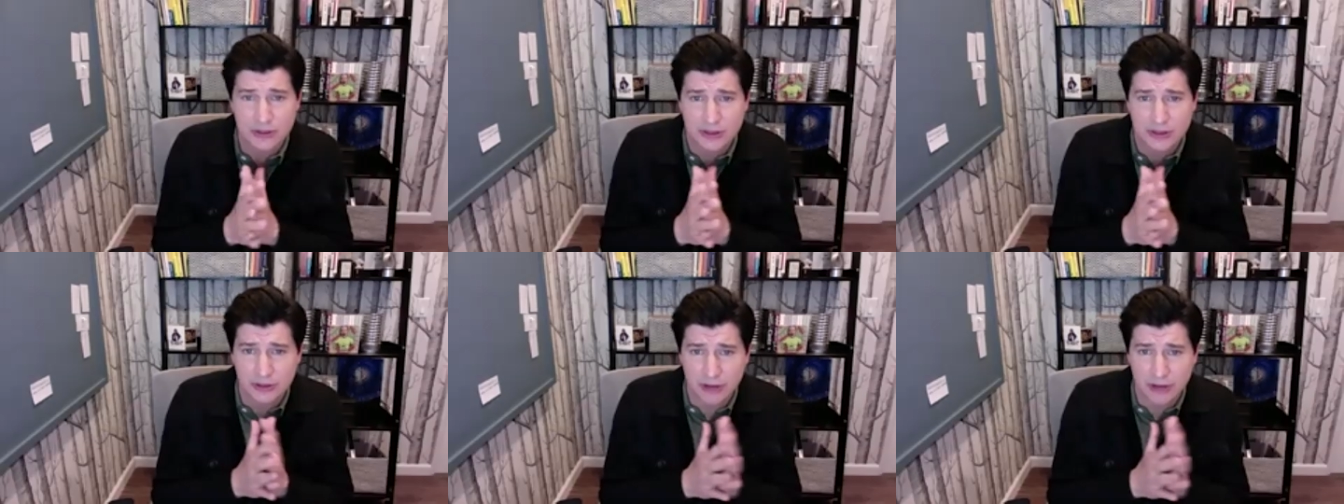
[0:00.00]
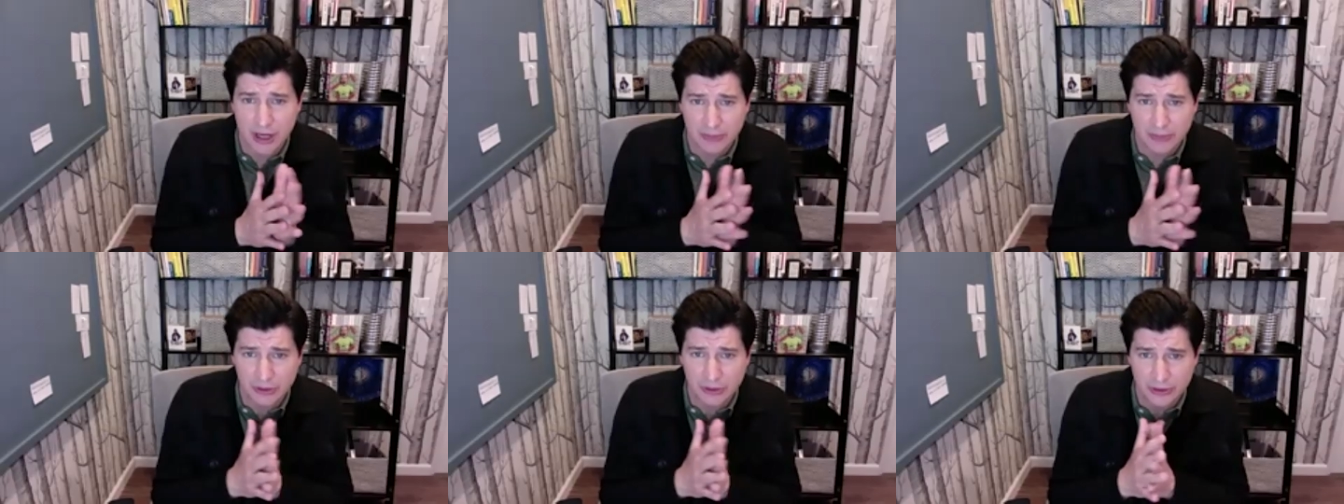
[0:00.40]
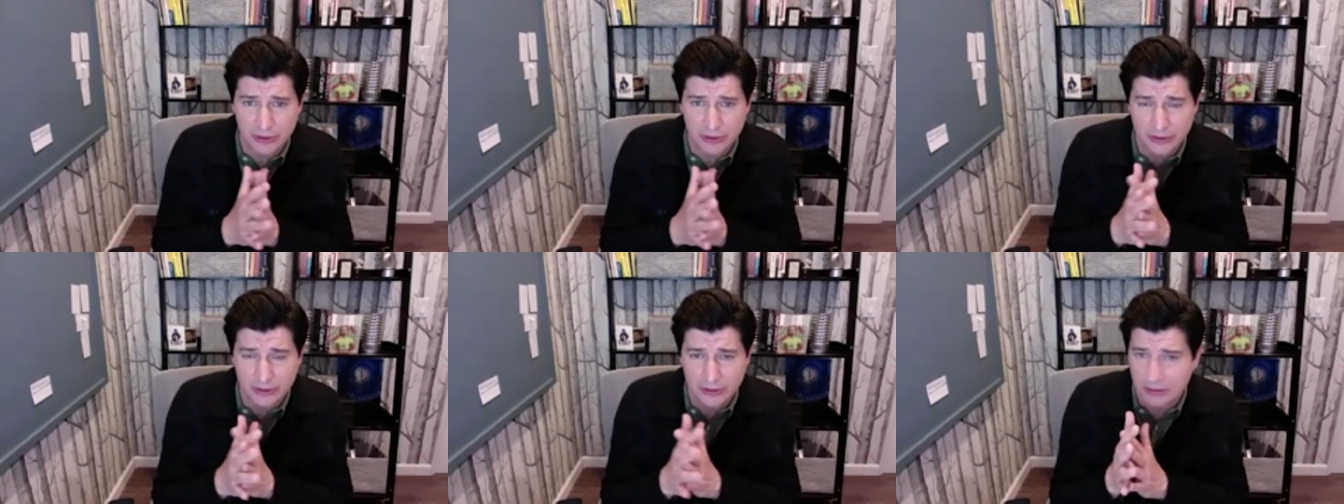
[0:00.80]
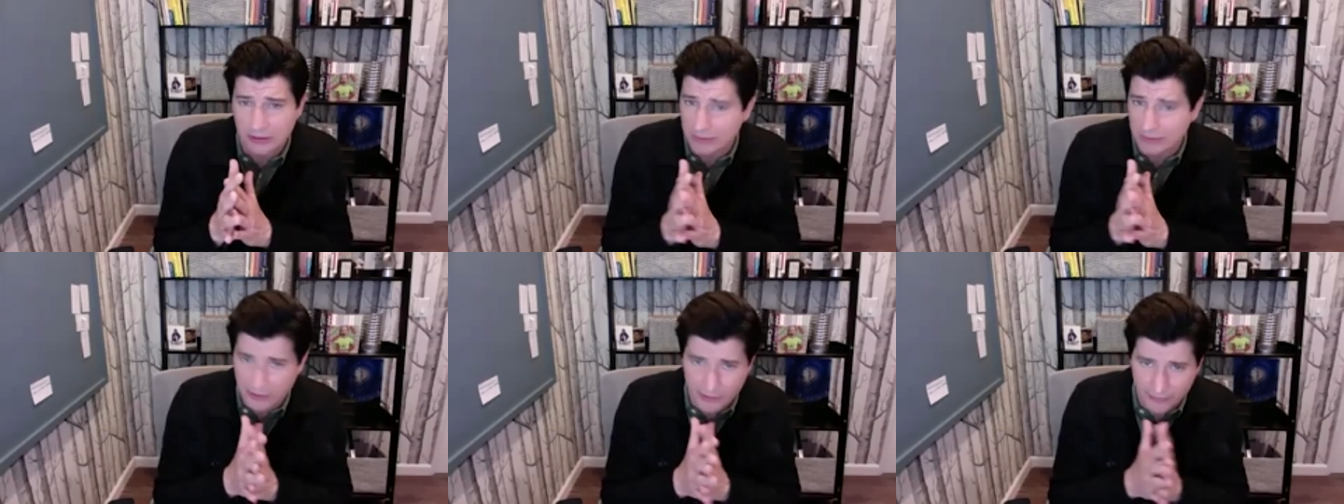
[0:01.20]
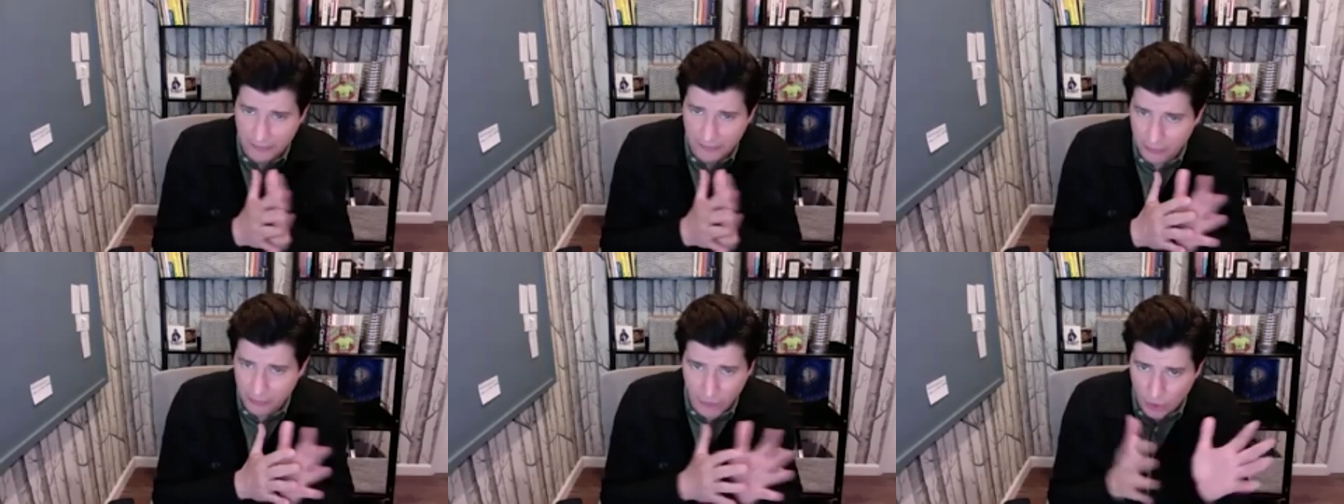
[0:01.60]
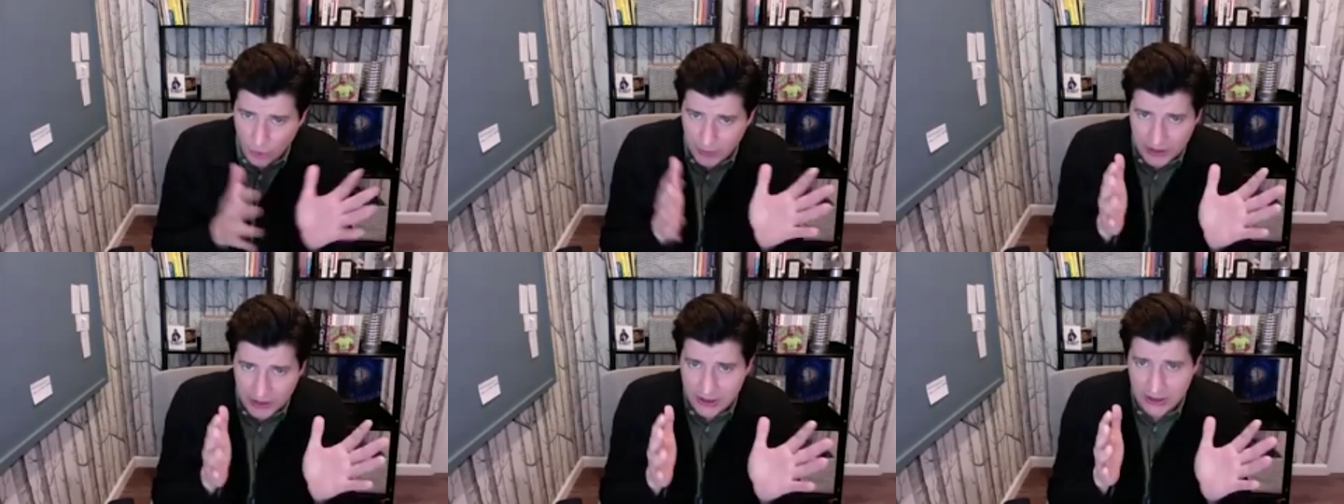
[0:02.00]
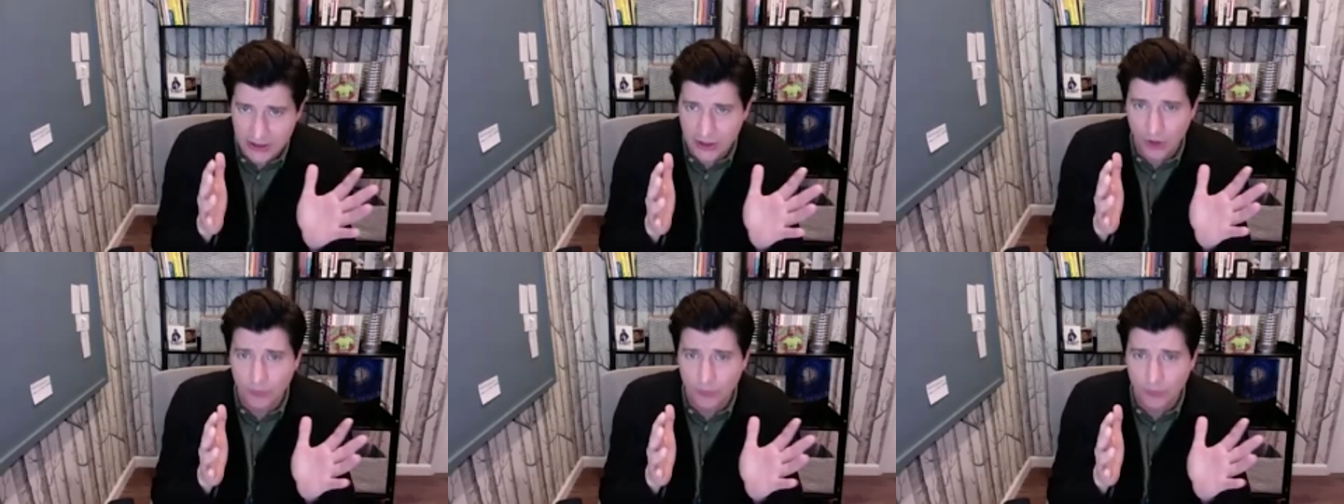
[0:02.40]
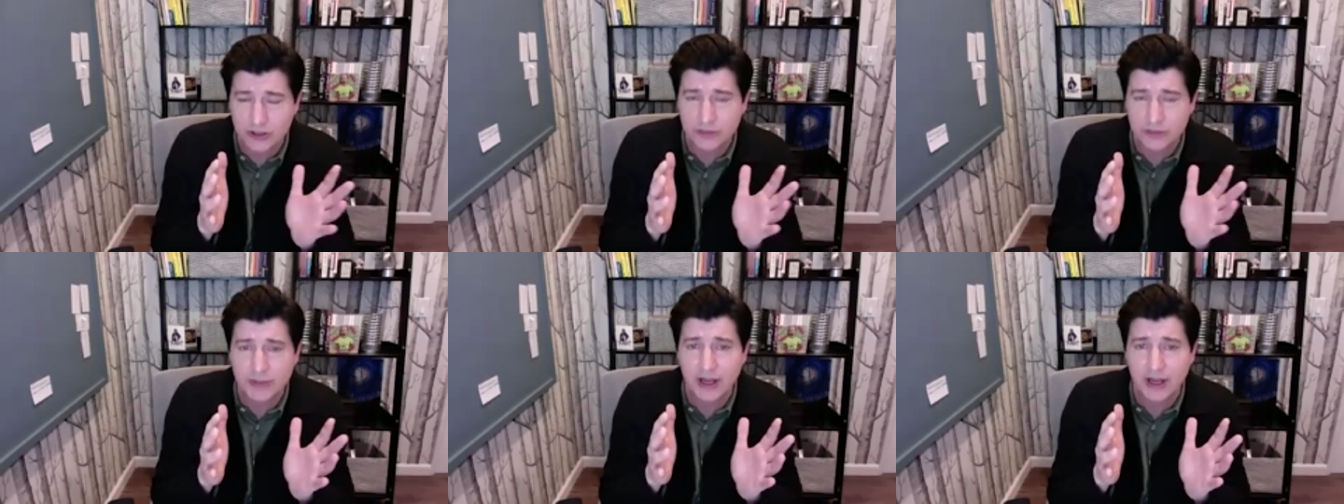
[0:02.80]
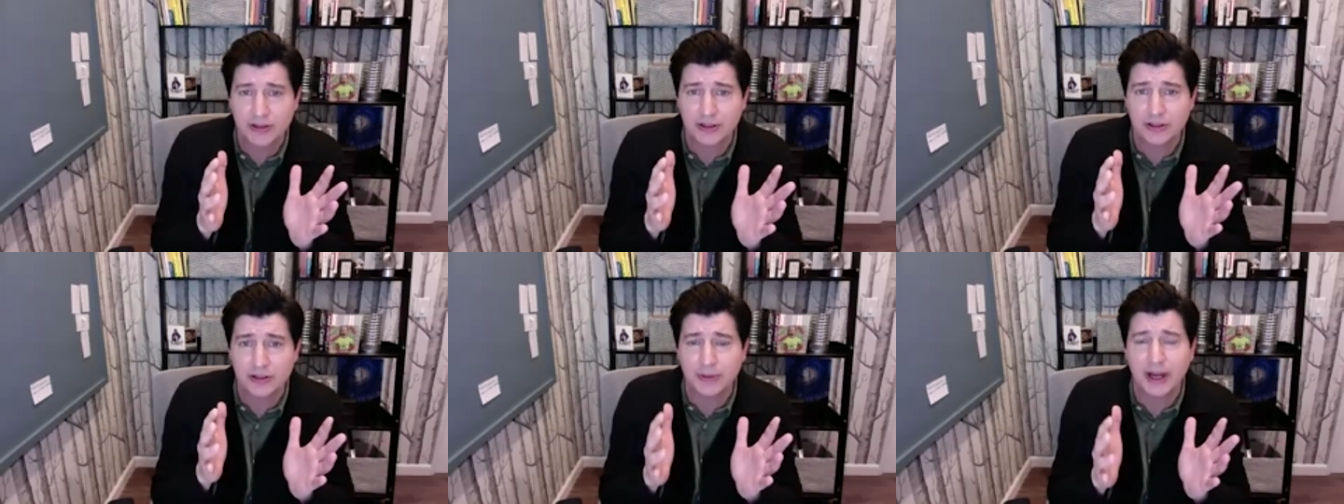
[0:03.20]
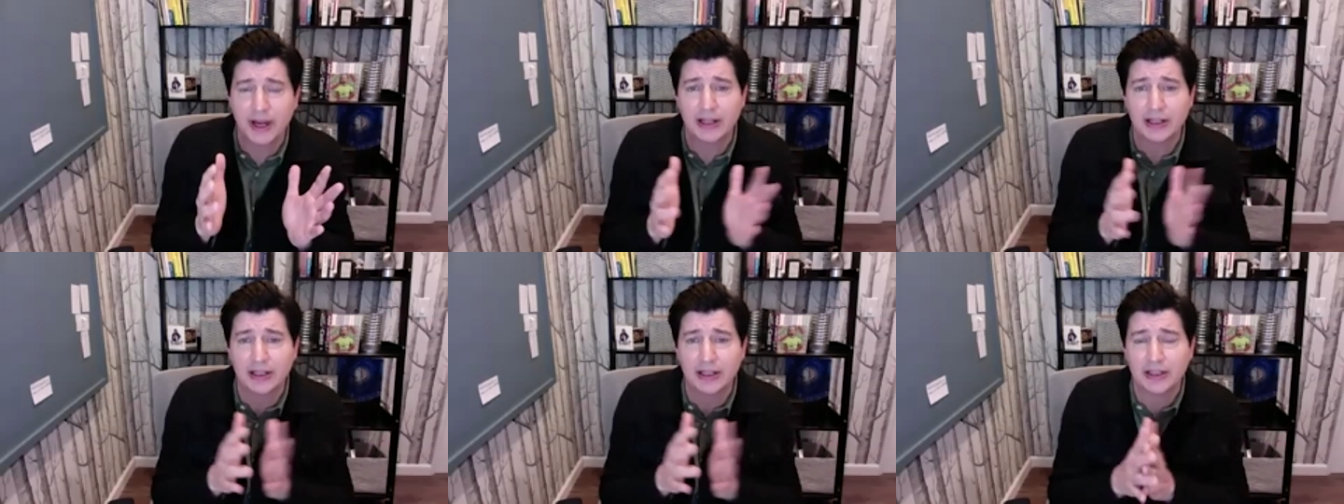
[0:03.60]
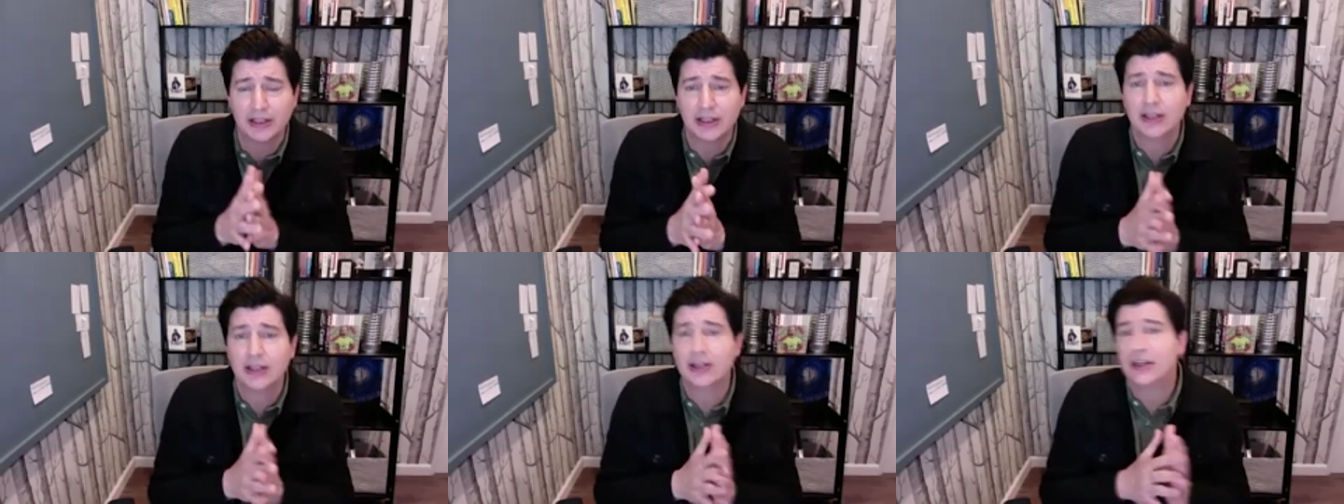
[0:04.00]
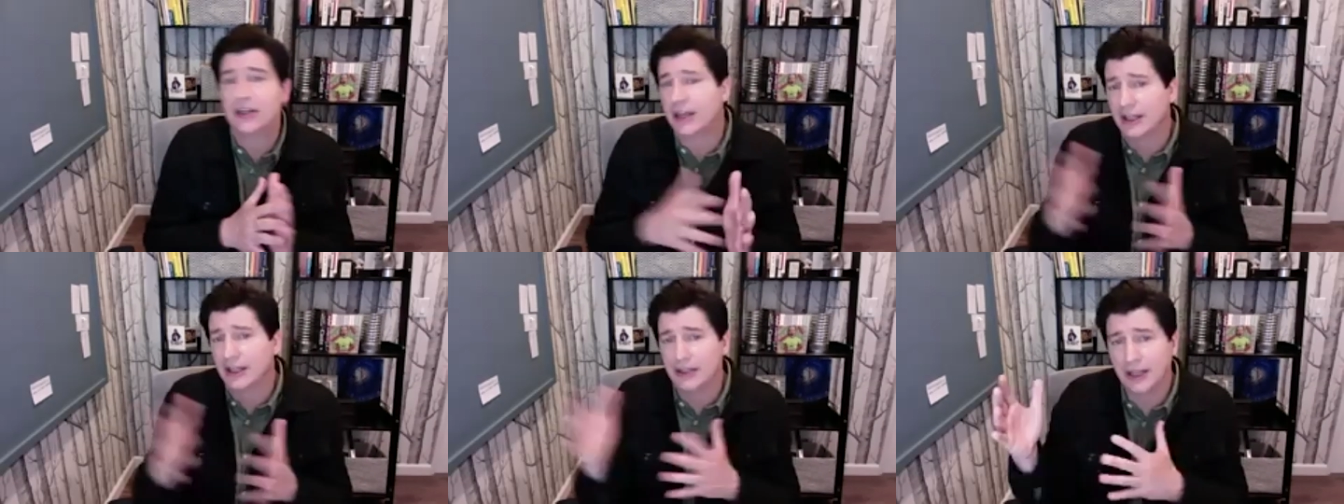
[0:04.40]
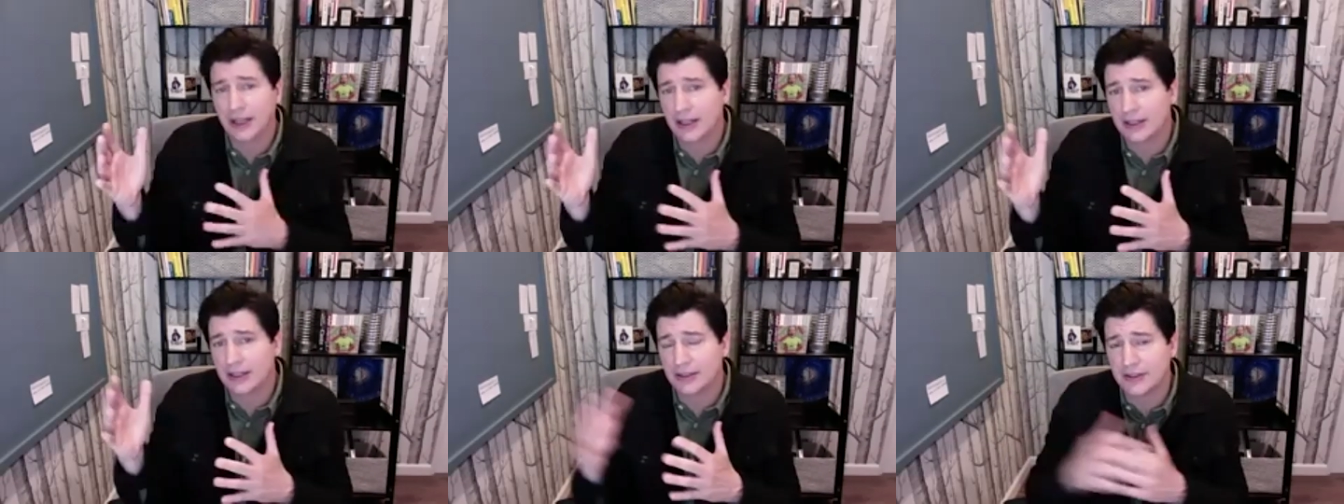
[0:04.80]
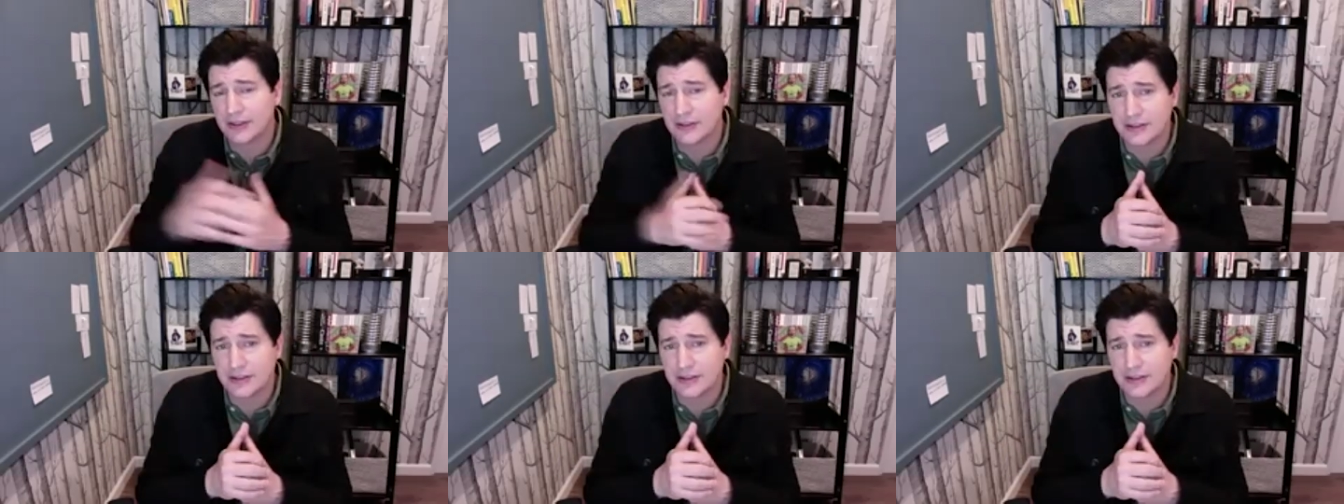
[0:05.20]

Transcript: incredible the moment he opened his mouth in the pilot and then to,